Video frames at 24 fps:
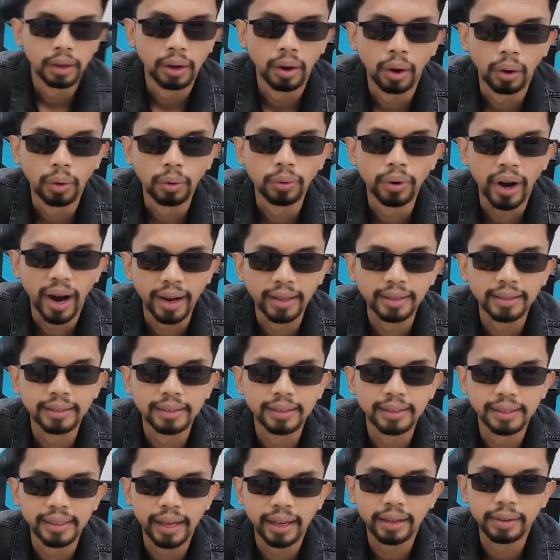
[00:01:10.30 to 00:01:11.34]
Alright,
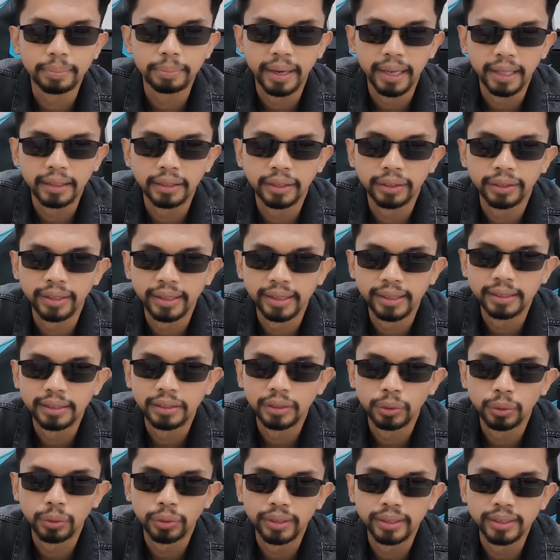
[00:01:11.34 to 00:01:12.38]
the second method is
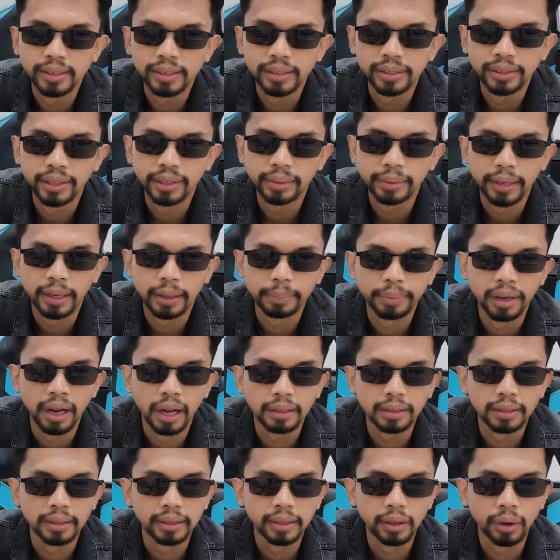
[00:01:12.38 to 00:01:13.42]
to use the trip
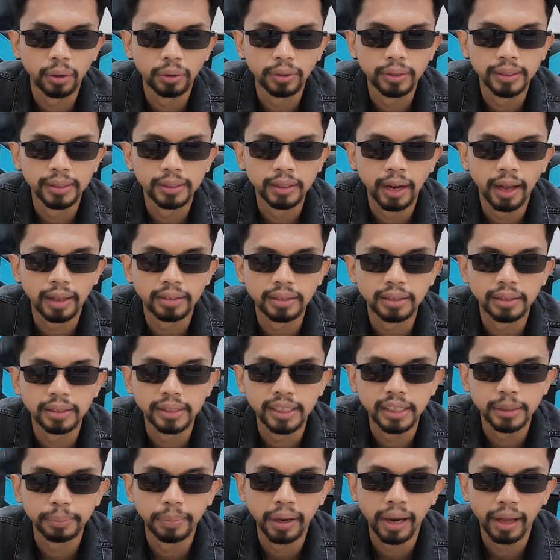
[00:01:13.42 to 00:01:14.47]
button on the cluster
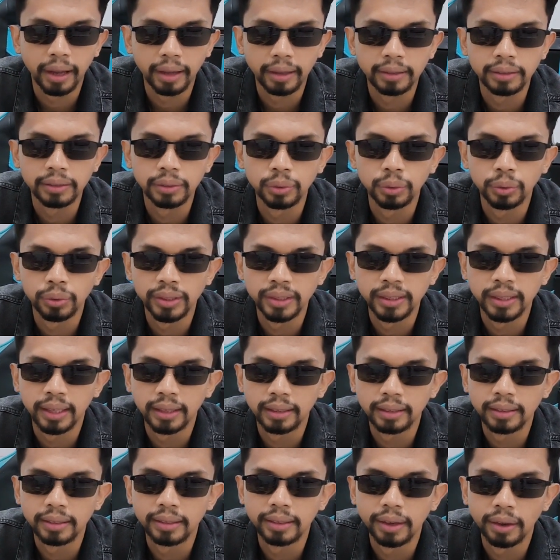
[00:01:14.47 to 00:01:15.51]
display to
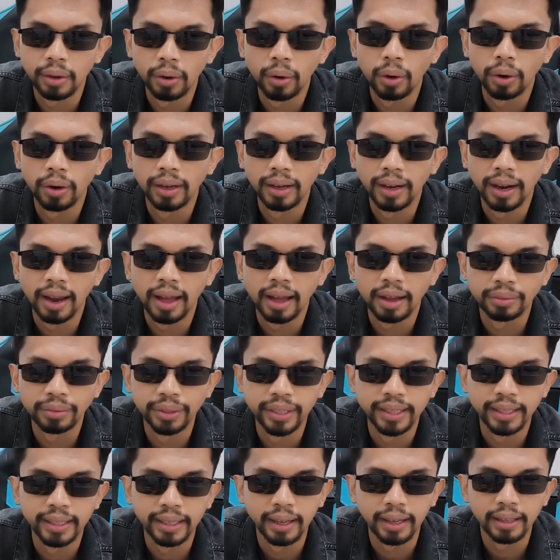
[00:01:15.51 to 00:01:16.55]
reset the oil life
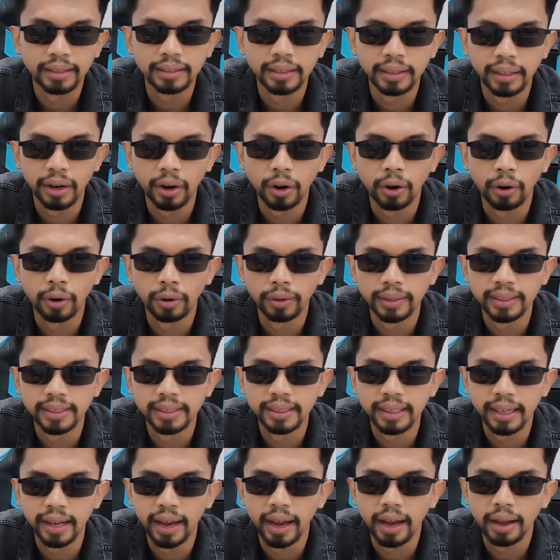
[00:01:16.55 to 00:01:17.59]
indicator on a
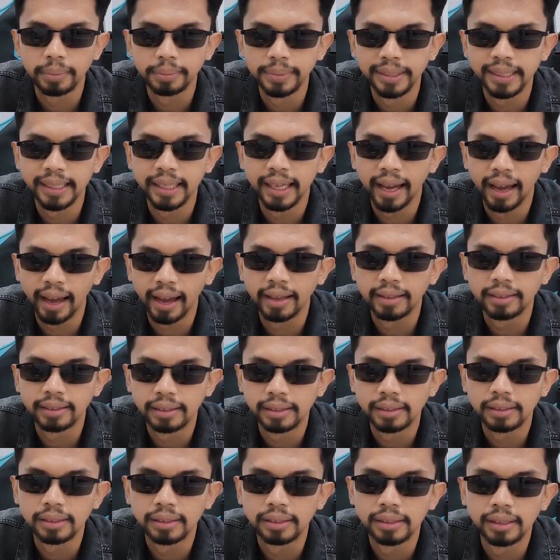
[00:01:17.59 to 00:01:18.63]
GMC
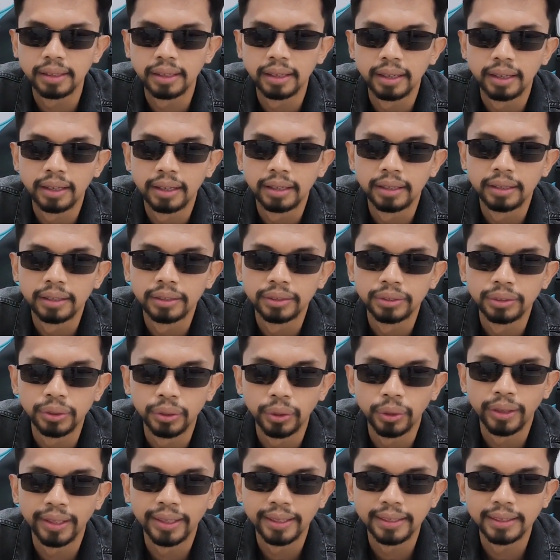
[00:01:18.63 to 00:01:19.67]
Canyon.
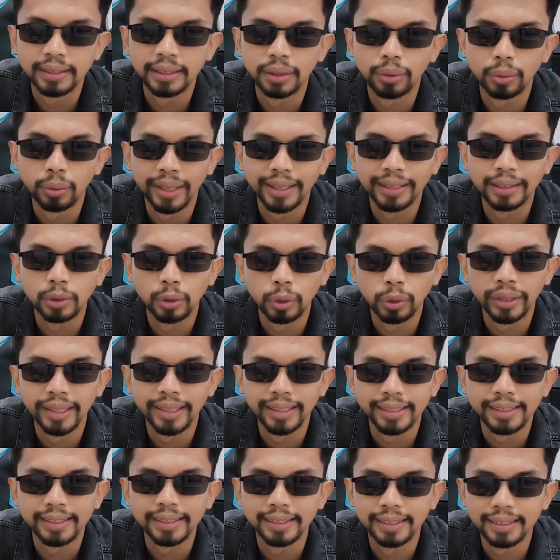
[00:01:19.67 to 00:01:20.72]
So here's the way to do
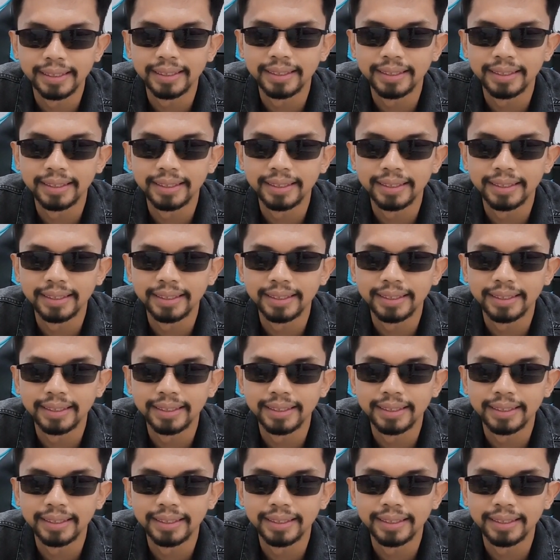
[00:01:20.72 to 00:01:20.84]
it.